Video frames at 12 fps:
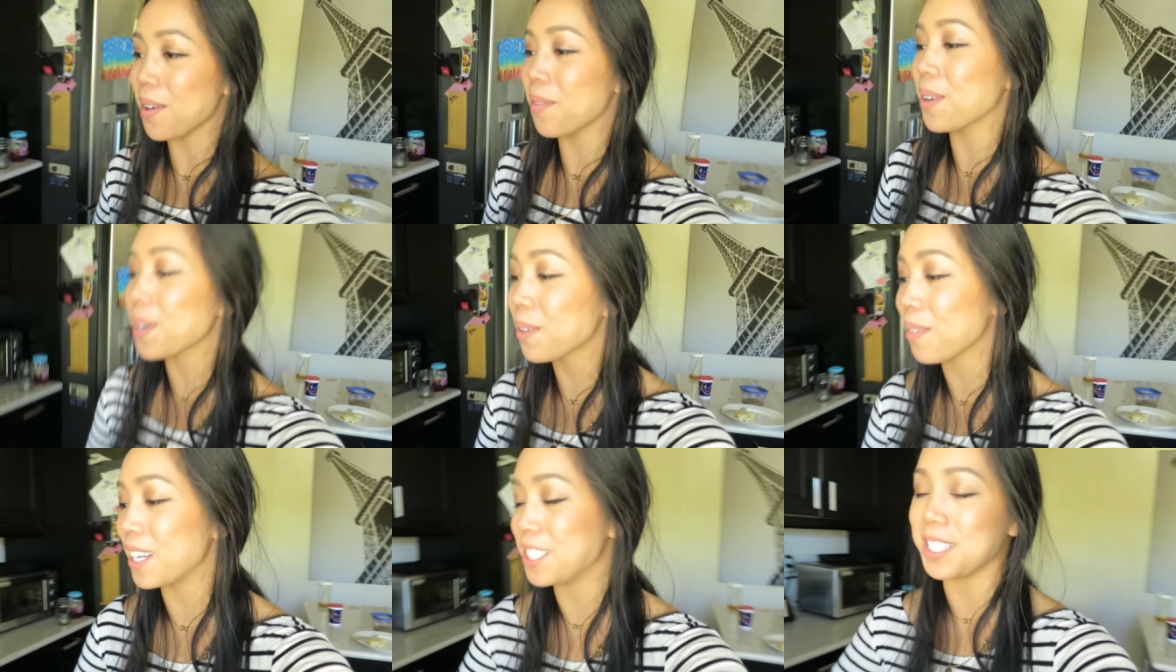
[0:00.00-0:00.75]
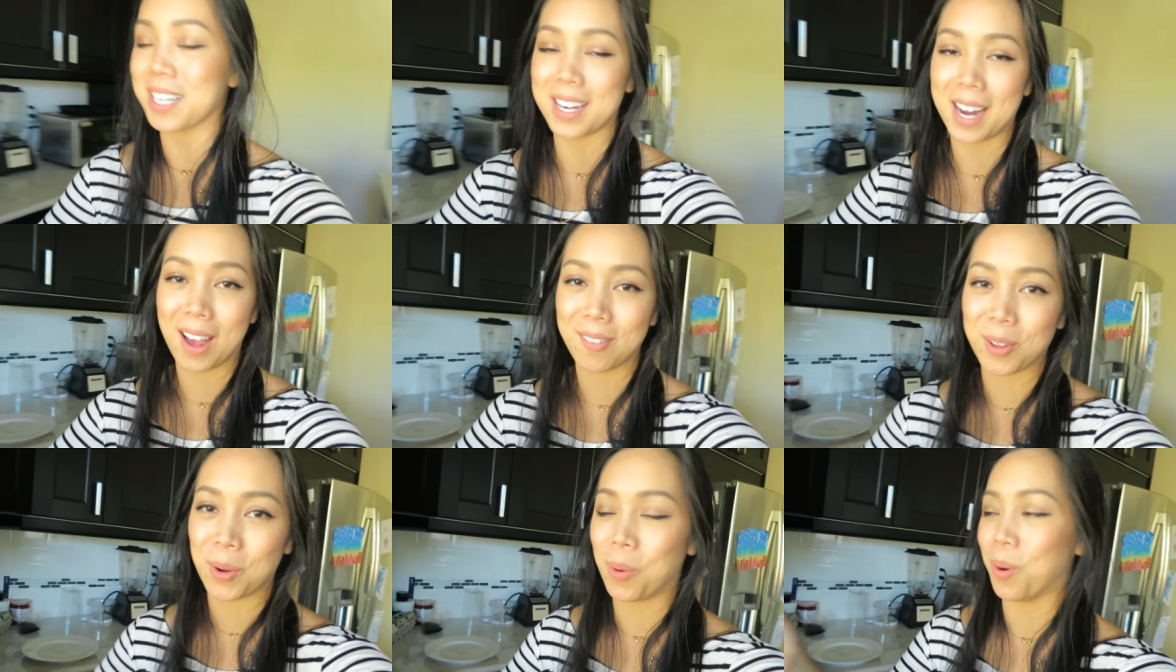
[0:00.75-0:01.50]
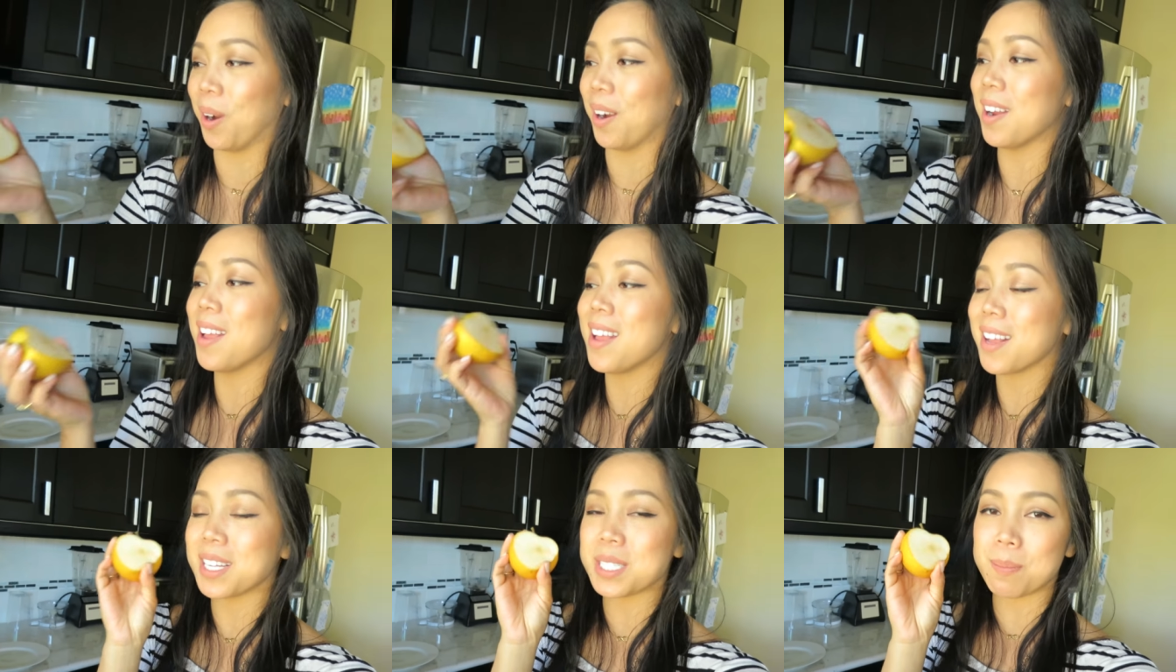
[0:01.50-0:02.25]
No wonder why she didn't have the core.
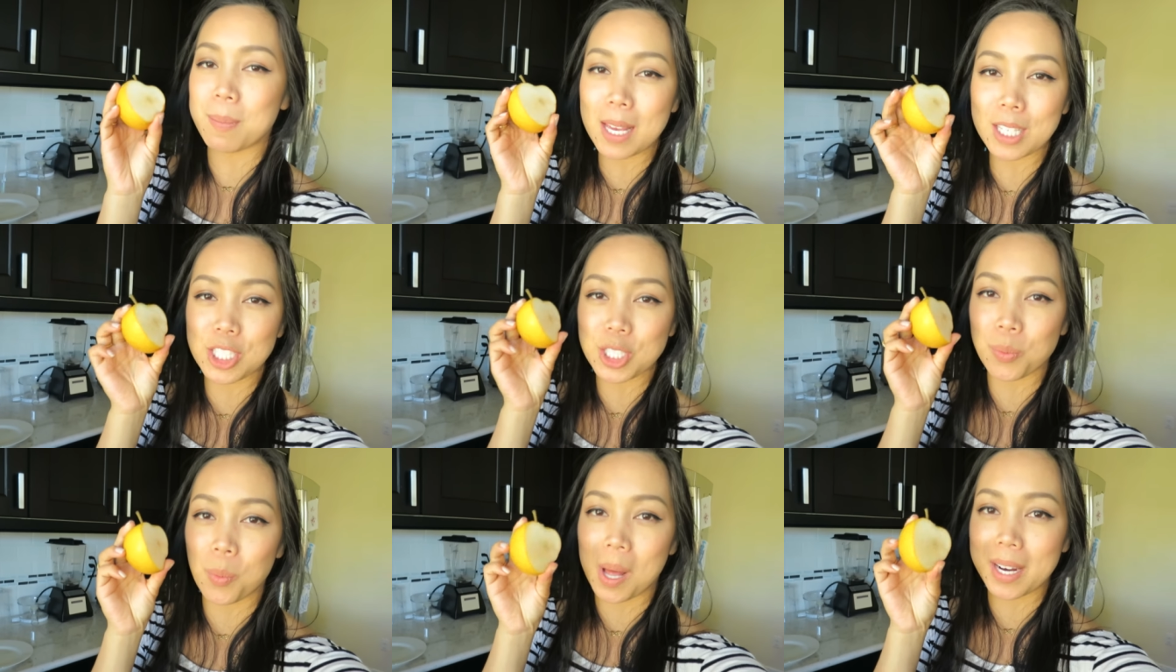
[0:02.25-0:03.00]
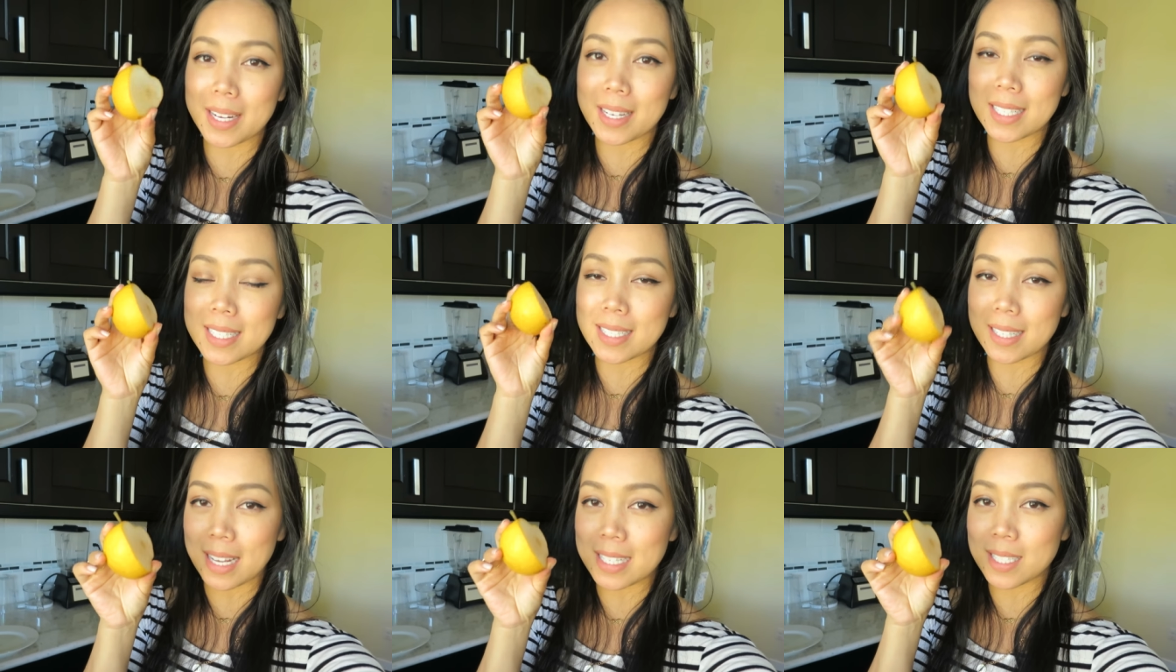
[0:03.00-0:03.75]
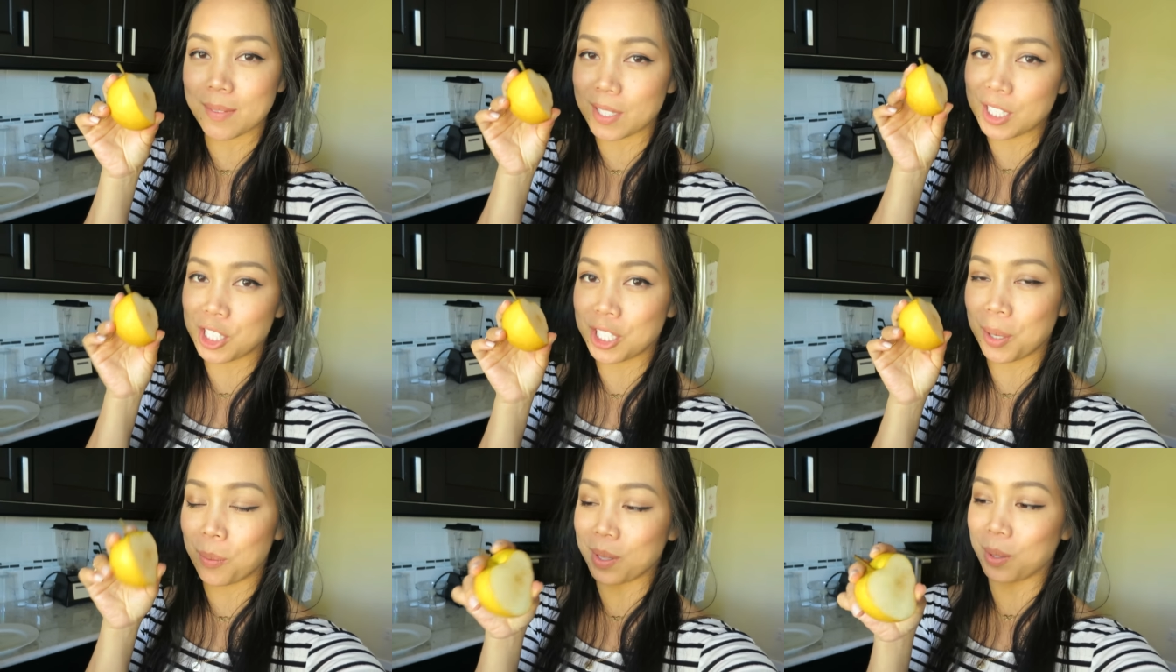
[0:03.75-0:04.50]
Because Miya just wanted a slice of it.
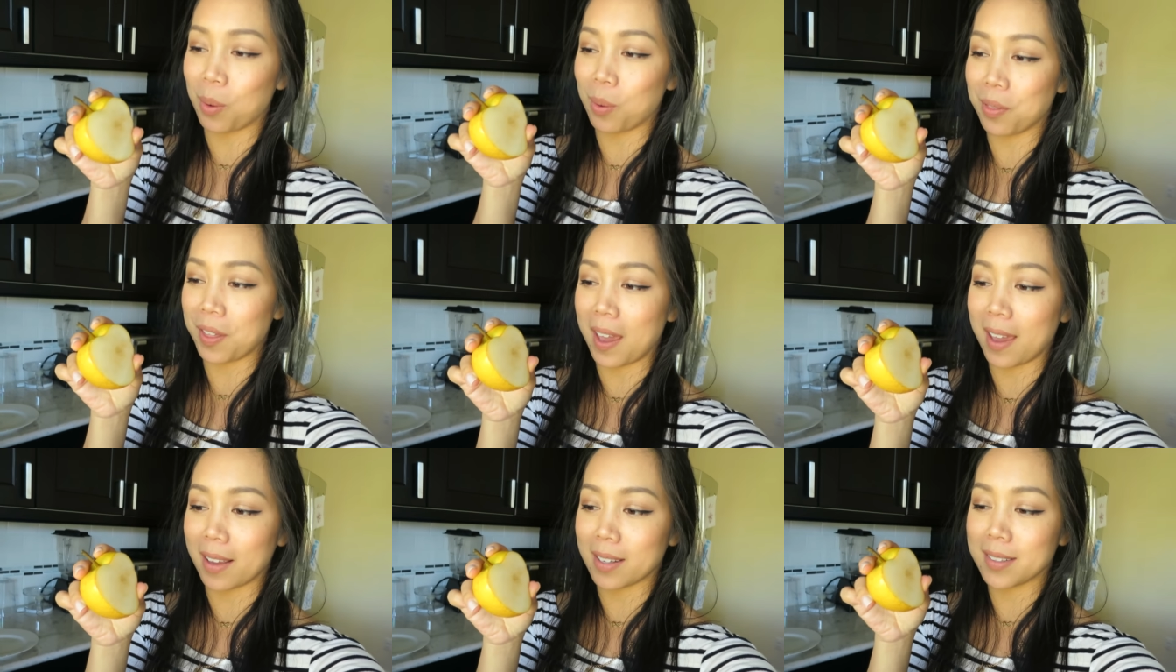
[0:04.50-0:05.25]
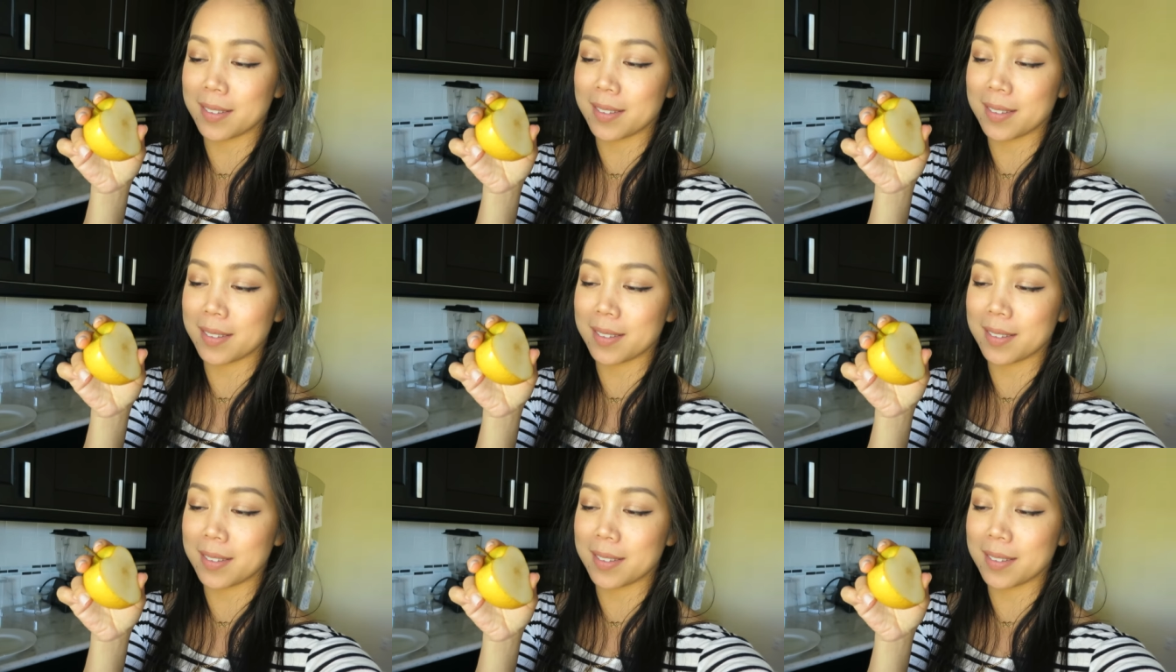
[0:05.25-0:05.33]
She didn't want the whole thing.